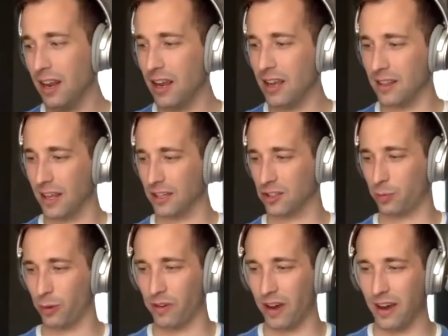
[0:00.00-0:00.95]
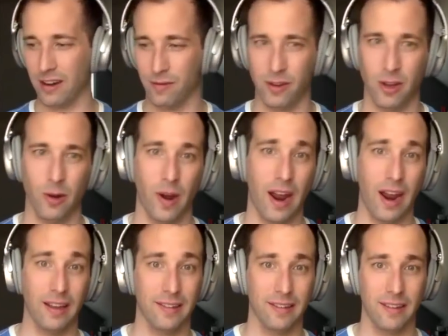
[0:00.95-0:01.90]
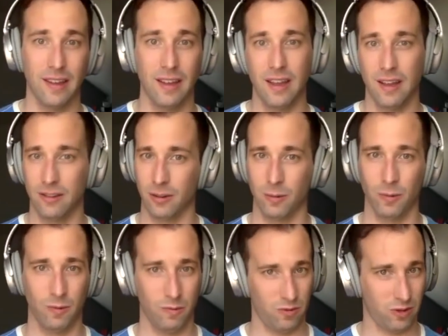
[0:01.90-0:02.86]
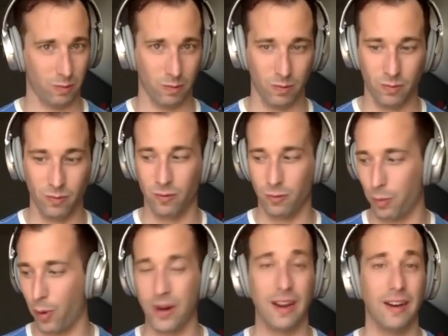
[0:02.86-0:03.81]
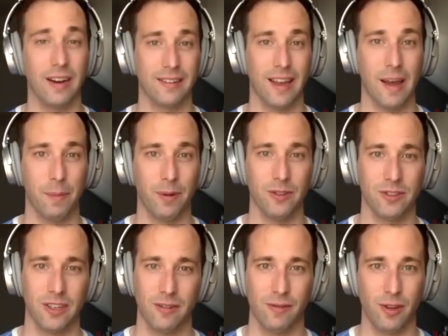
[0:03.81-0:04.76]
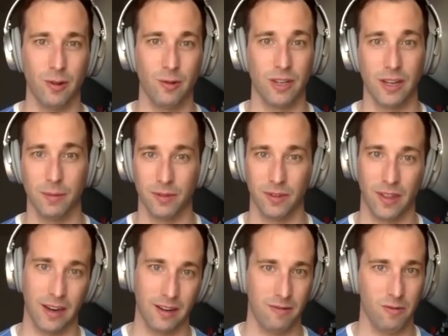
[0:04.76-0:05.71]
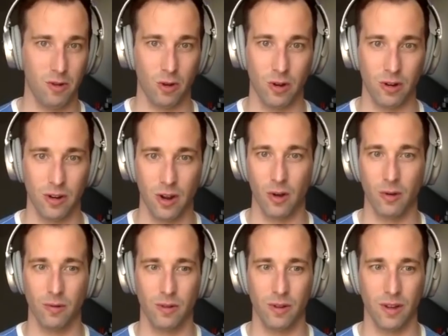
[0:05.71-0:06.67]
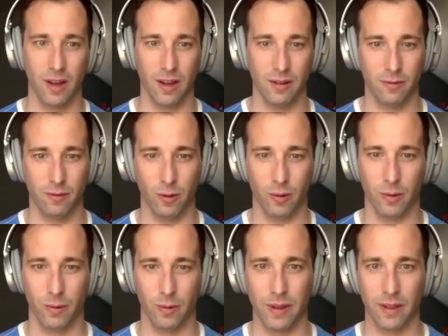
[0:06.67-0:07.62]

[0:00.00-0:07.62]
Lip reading: They just provide a few some poignant examples and a few tips that you could go forward with.